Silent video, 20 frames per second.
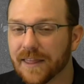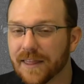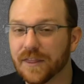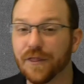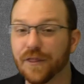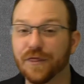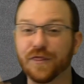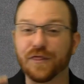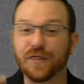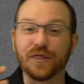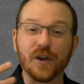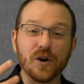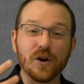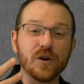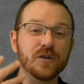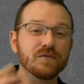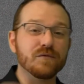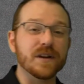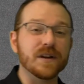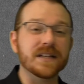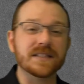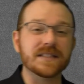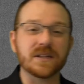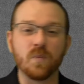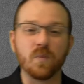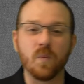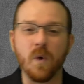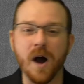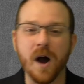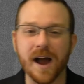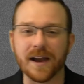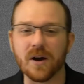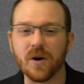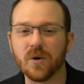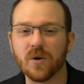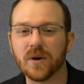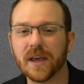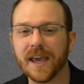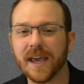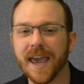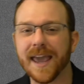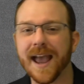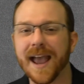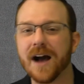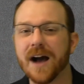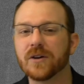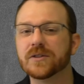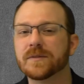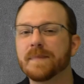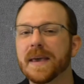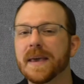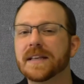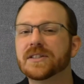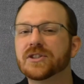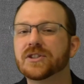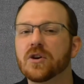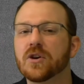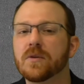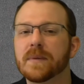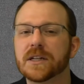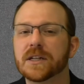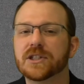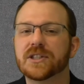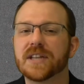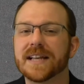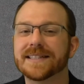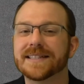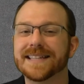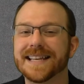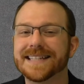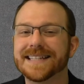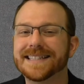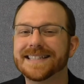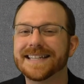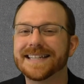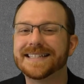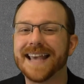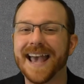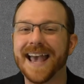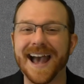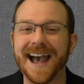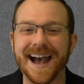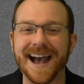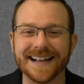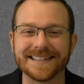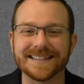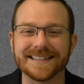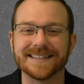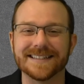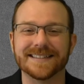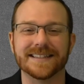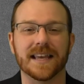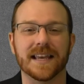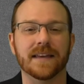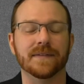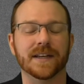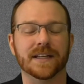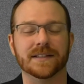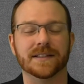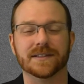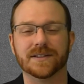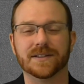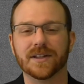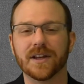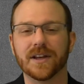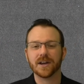The third reason why owning a house makes so much sense is the tax savings.